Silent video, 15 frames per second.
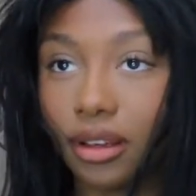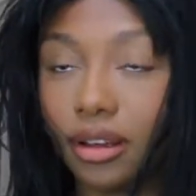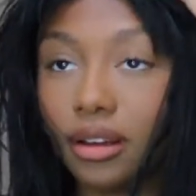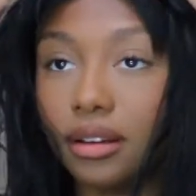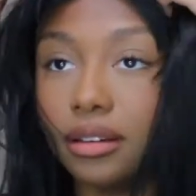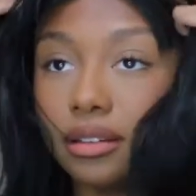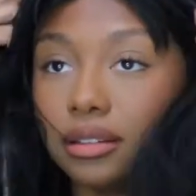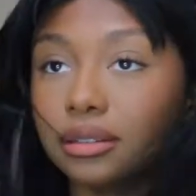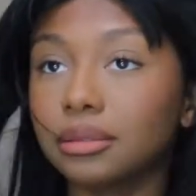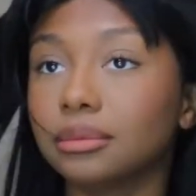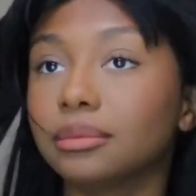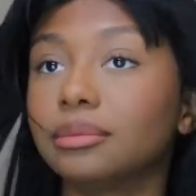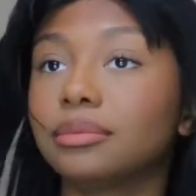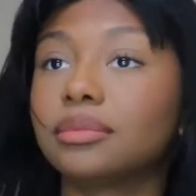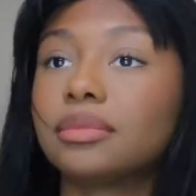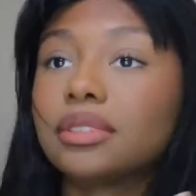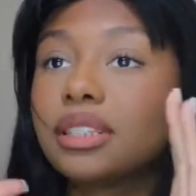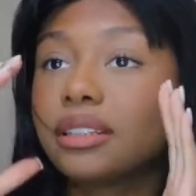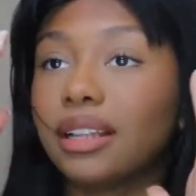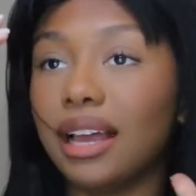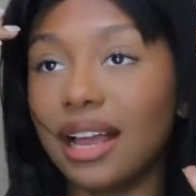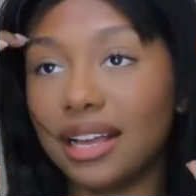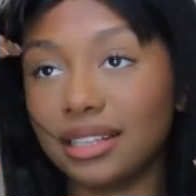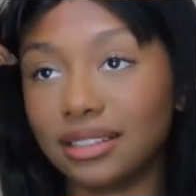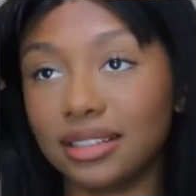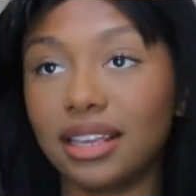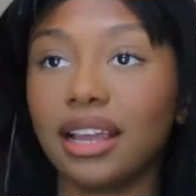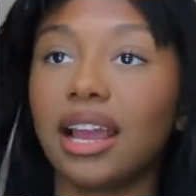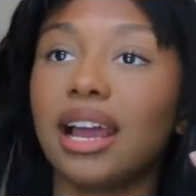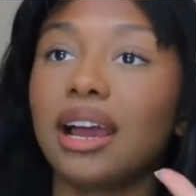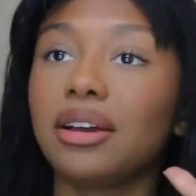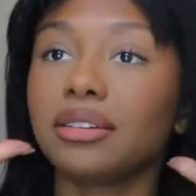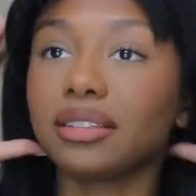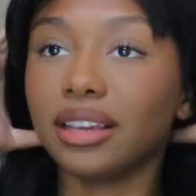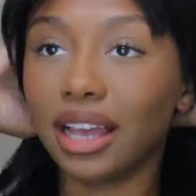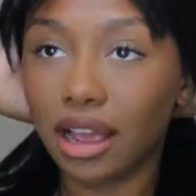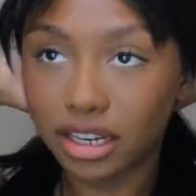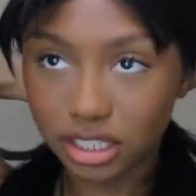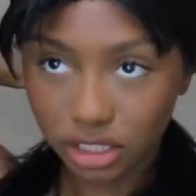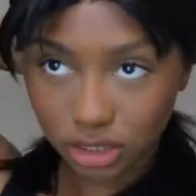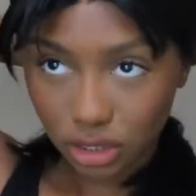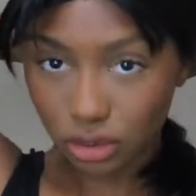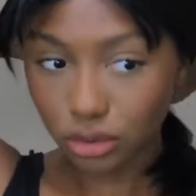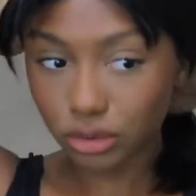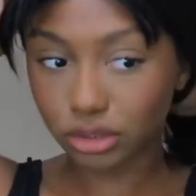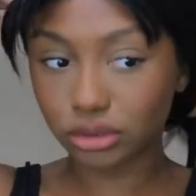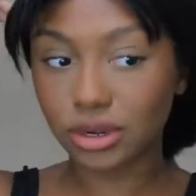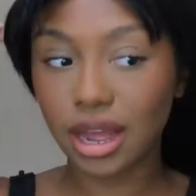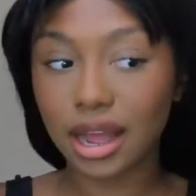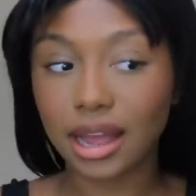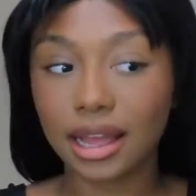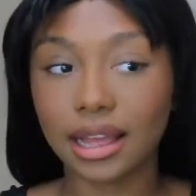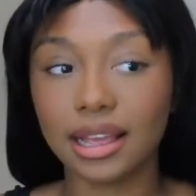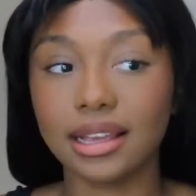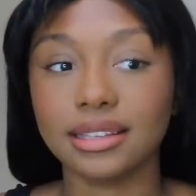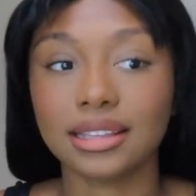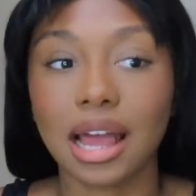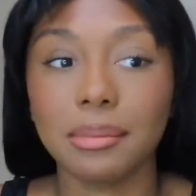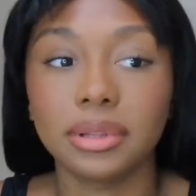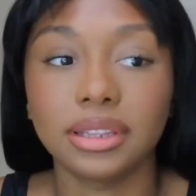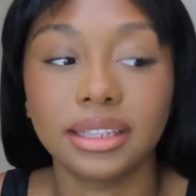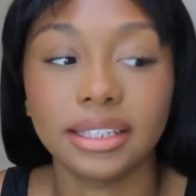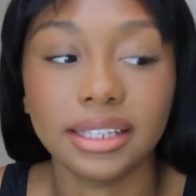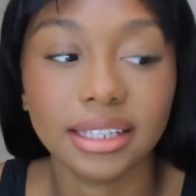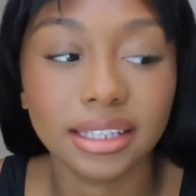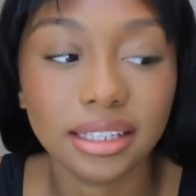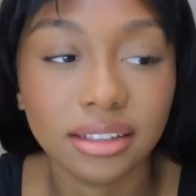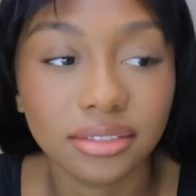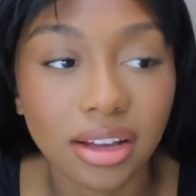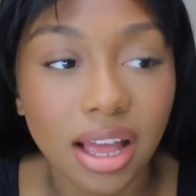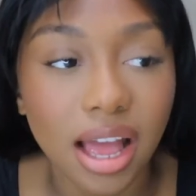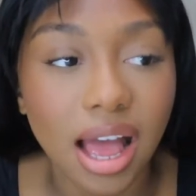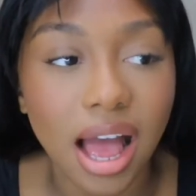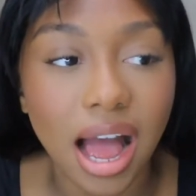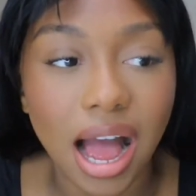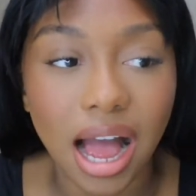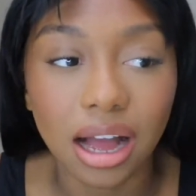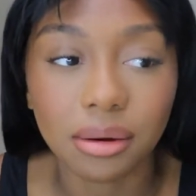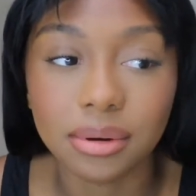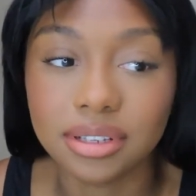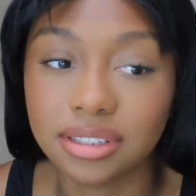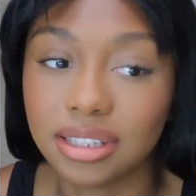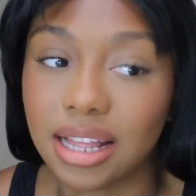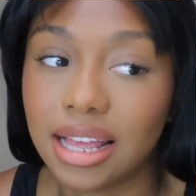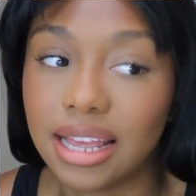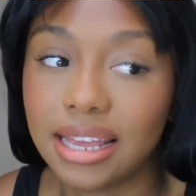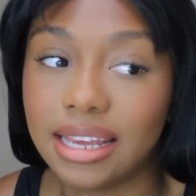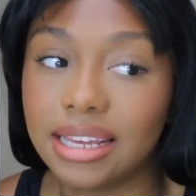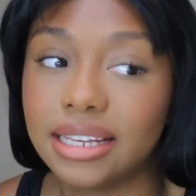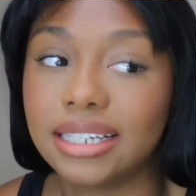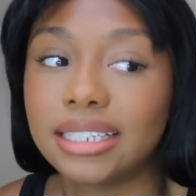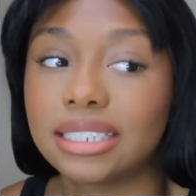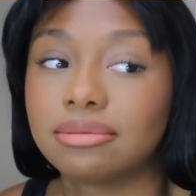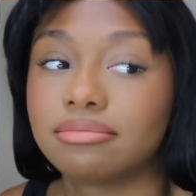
the last thing I think I showed you guys, I believe, I was like